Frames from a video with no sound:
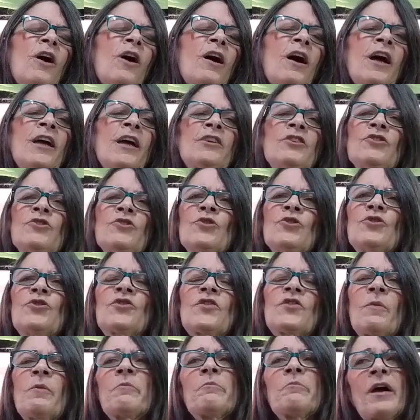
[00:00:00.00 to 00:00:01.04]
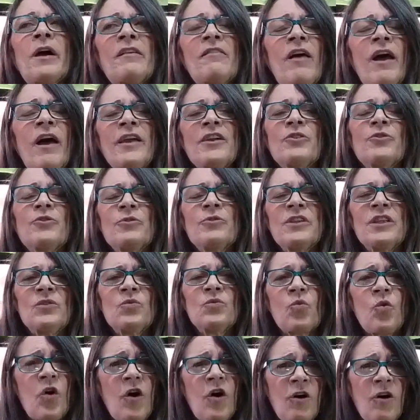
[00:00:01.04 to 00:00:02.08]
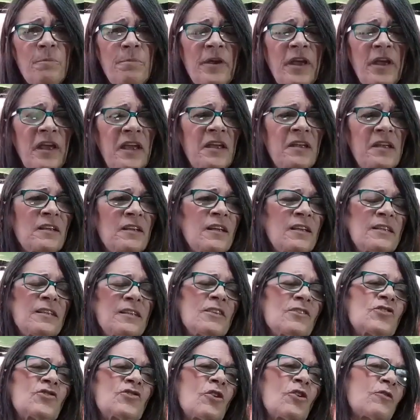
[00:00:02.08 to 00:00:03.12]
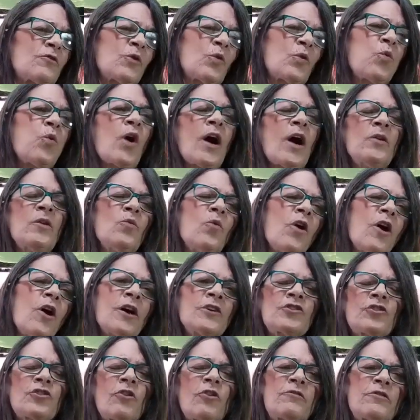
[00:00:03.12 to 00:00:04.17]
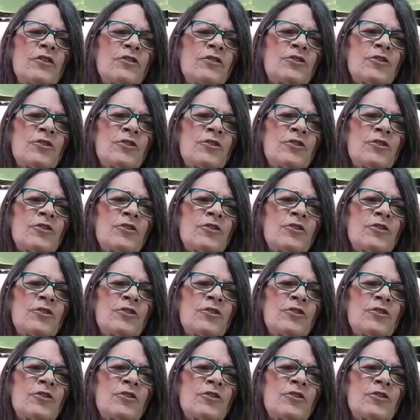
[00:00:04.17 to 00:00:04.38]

I used some of my light green wall paint and did sort of a whitewash over the